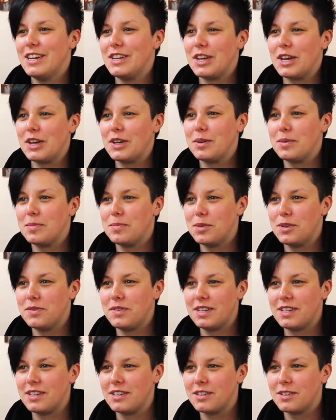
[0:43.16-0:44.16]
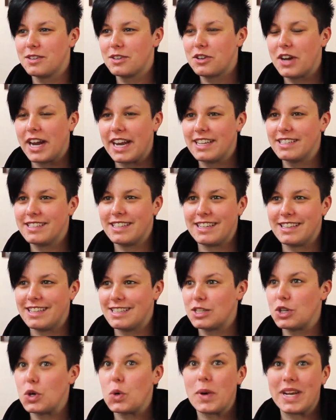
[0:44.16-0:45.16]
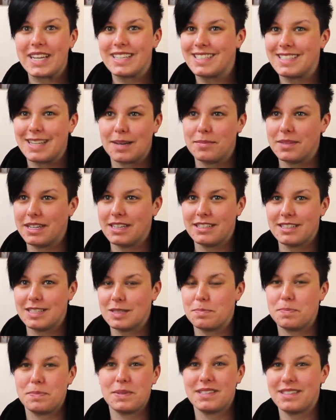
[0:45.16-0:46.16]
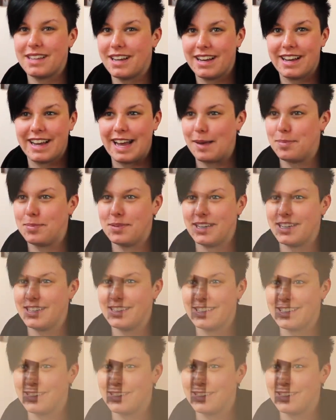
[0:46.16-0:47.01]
you know, moving crazy, and there's always something just bizarre happening